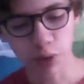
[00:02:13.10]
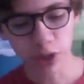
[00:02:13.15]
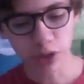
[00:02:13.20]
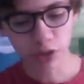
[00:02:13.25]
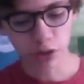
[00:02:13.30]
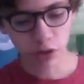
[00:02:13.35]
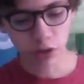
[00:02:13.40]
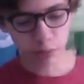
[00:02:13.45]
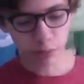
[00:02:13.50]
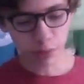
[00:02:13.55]
when I
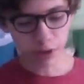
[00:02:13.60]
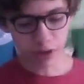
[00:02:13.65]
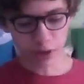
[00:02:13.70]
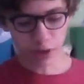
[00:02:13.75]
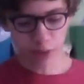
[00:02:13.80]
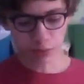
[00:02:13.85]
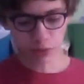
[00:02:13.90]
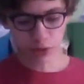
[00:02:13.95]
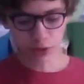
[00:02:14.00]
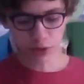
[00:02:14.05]
talked about that
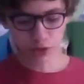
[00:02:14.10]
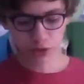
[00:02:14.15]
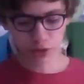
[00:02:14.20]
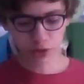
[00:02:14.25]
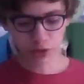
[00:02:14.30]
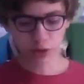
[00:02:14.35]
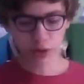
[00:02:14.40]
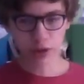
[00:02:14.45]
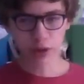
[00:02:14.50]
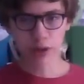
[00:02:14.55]
I was going to
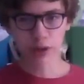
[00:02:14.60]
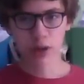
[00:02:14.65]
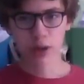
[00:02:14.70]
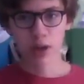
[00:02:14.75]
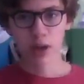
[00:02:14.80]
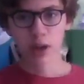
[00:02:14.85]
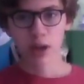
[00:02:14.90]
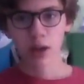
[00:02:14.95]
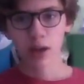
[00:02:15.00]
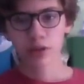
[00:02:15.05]
start it,
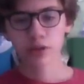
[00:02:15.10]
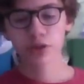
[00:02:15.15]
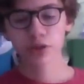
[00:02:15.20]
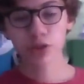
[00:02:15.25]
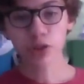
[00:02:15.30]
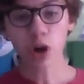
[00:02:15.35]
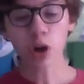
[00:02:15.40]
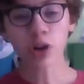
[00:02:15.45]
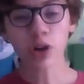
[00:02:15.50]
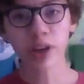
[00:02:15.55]

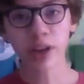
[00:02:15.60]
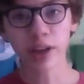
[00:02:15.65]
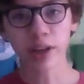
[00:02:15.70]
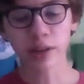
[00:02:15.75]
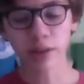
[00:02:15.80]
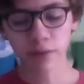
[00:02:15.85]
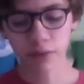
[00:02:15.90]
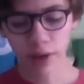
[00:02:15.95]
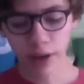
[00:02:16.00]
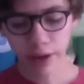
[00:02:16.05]

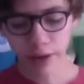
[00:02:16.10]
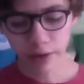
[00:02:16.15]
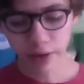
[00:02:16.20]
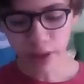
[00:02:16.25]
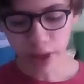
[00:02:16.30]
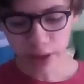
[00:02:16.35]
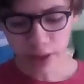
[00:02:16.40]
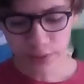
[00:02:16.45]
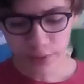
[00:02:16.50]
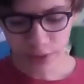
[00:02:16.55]
later
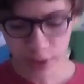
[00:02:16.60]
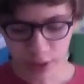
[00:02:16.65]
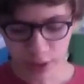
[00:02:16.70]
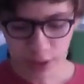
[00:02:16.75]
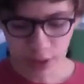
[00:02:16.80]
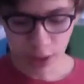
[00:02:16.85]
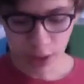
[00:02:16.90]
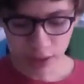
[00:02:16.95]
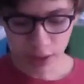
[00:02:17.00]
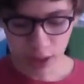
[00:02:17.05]
that
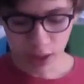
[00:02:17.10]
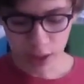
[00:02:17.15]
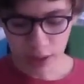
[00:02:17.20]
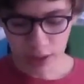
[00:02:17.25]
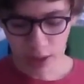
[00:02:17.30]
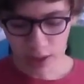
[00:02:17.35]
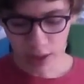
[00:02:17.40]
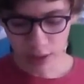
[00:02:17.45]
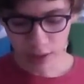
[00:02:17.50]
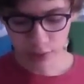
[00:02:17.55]
evening I
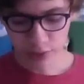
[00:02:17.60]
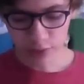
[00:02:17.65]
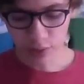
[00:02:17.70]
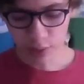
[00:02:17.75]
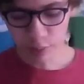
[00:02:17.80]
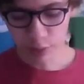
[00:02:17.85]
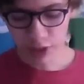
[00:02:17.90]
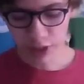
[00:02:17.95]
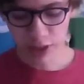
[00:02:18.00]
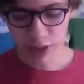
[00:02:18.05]
got
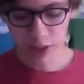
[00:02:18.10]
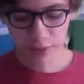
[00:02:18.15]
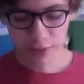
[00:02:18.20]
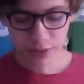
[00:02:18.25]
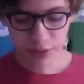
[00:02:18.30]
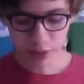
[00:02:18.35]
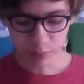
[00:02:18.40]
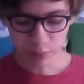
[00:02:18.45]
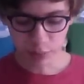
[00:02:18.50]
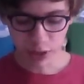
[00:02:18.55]
somebody
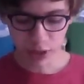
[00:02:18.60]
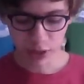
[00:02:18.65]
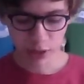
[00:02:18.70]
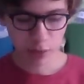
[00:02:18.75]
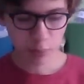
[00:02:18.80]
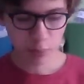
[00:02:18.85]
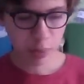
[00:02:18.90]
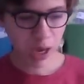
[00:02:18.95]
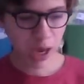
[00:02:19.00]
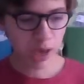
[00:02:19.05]
gifted me
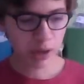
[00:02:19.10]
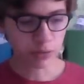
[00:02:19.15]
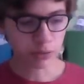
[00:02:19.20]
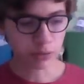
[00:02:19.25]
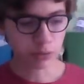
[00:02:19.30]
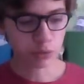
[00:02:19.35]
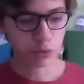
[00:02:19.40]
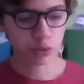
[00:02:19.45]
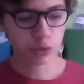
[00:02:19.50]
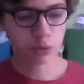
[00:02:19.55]
a
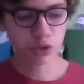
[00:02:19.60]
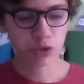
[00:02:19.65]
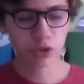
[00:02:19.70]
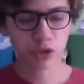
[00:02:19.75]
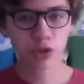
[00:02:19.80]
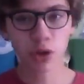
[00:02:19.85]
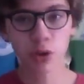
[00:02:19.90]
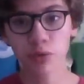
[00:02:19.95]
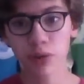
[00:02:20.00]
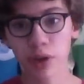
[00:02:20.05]
pattern, which was
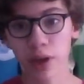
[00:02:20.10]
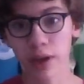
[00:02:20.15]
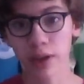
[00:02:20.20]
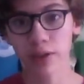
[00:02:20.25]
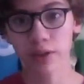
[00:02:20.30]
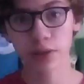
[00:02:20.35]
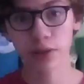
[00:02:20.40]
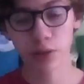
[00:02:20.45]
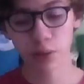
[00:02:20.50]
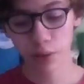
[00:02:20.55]
so
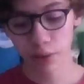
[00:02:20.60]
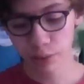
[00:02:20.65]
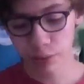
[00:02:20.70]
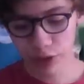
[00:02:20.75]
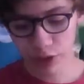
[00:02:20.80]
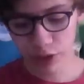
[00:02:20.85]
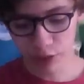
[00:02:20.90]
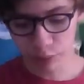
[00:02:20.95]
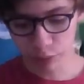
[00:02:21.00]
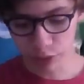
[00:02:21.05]
nice, so I
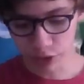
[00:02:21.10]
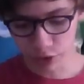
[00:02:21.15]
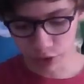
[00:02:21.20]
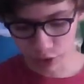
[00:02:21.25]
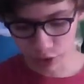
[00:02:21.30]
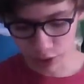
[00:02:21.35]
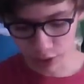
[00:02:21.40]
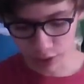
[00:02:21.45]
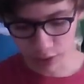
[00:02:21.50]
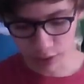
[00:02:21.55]
really
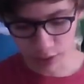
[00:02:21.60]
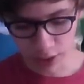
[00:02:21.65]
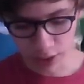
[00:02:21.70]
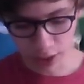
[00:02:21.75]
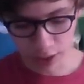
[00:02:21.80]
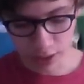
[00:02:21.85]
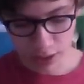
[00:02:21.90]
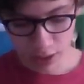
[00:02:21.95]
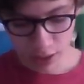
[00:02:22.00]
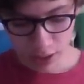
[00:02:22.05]
appreciated
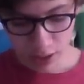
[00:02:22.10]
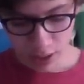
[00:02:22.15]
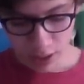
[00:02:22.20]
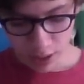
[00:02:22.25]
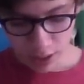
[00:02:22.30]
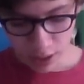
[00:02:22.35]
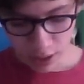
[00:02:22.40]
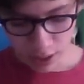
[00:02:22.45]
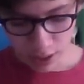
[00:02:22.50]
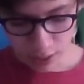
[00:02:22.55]
that.
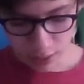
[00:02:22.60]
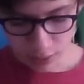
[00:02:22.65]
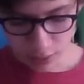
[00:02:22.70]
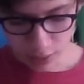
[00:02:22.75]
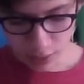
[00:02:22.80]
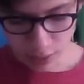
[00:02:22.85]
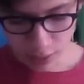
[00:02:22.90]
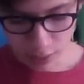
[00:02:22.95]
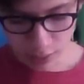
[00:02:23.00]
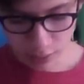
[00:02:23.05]
And
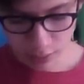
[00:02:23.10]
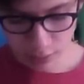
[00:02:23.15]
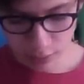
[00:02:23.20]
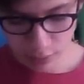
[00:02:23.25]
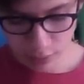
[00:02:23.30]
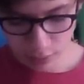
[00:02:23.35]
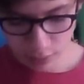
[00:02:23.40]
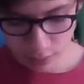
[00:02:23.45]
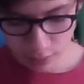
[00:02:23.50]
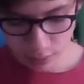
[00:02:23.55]

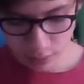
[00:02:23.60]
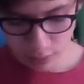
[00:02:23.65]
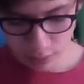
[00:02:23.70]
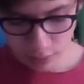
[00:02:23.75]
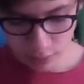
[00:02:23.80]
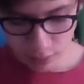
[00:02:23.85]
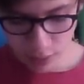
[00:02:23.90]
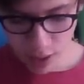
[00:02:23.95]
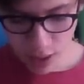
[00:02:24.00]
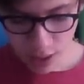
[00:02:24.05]

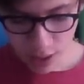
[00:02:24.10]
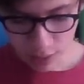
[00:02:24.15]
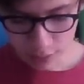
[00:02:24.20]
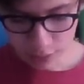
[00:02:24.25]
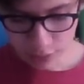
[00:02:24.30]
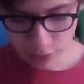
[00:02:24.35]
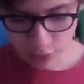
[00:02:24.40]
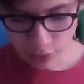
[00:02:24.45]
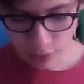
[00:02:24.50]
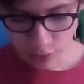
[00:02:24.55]
yeah,
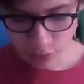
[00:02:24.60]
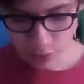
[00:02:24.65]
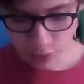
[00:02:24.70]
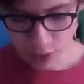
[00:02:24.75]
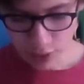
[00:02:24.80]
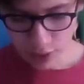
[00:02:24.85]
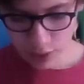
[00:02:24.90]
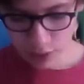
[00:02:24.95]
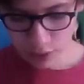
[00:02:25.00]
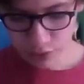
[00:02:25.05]
so
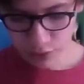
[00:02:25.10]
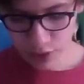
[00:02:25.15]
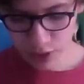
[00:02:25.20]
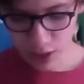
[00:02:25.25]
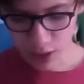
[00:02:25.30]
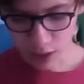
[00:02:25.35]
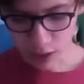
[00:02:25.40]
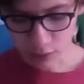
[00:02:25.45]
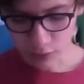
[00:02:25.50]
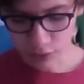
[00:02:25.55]
here's the
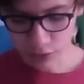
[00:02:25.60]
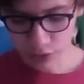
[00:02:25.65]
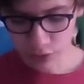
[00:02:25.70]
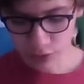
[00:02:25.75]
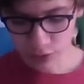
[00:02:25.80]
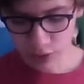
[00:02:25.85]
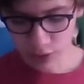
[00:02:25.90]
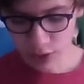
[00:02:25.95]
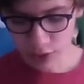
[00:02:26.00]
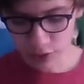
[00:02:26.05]
cowl. It's
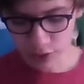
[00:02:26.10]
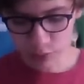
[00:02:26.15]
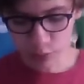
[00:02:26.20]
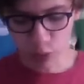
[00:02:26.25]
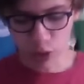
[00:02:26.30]
on kind of